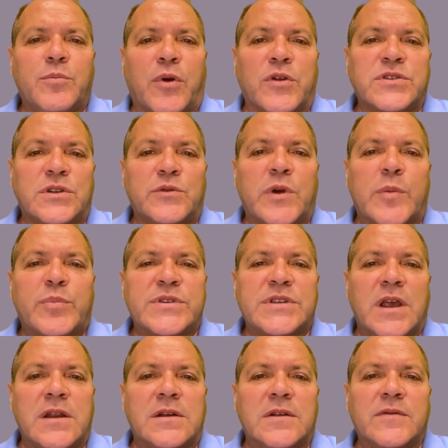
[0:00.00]
personal
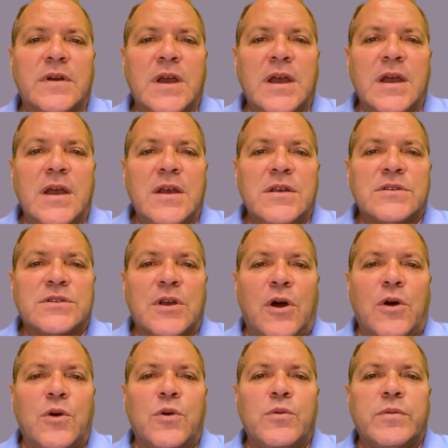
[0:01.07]
representative.
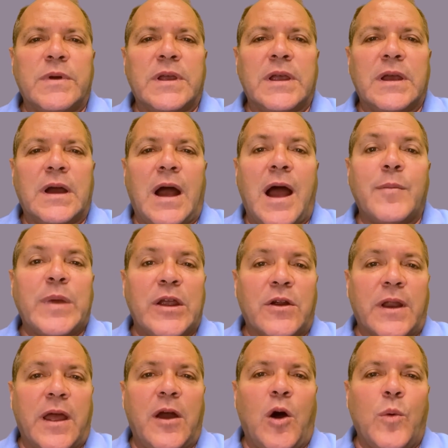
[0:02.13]
So I'm
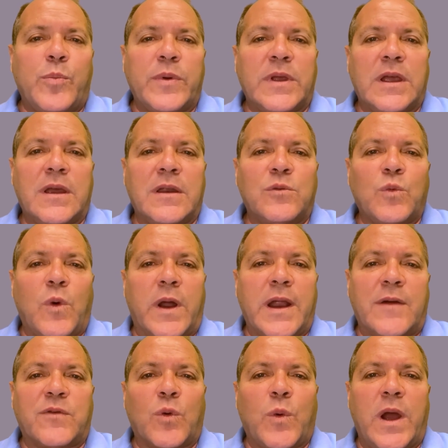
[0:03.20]
here to help in
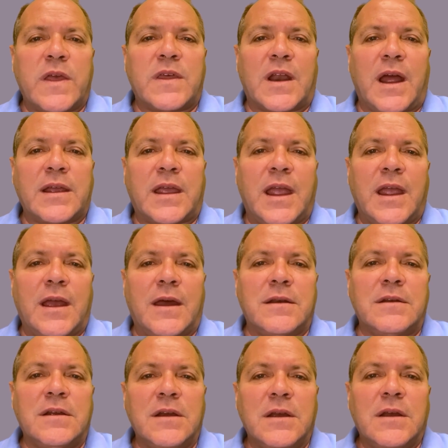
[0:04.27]
whatever way that I
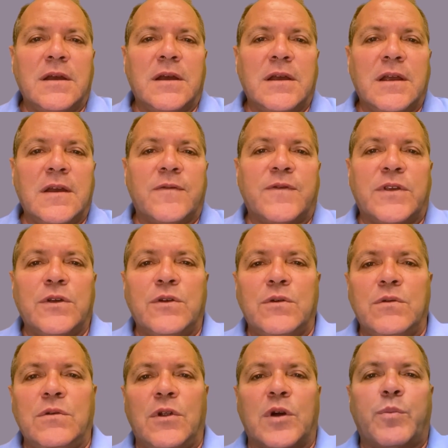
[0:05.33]
can. If
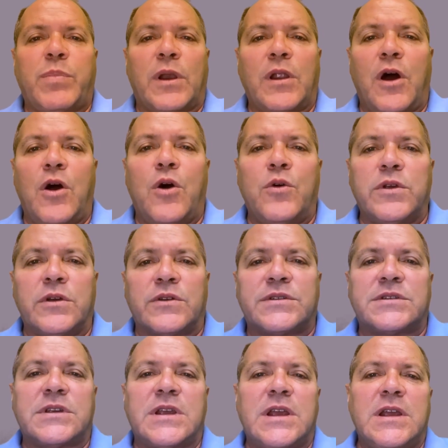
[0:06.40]
you look below, you'll
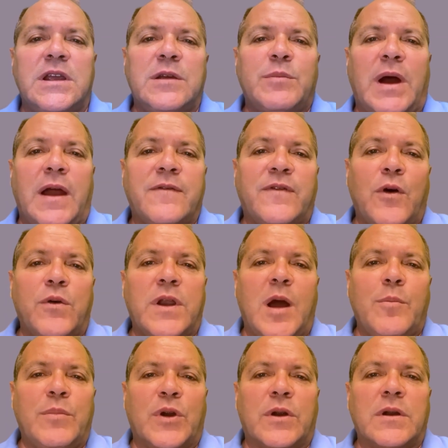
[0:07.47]
see my phone
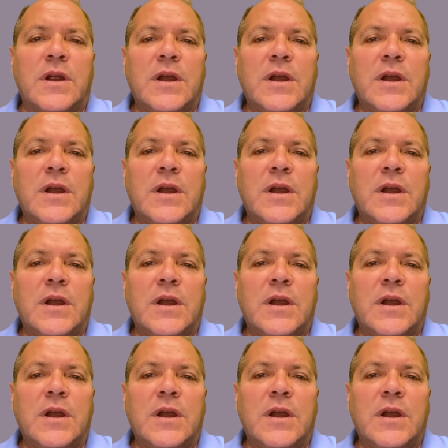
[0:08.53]
number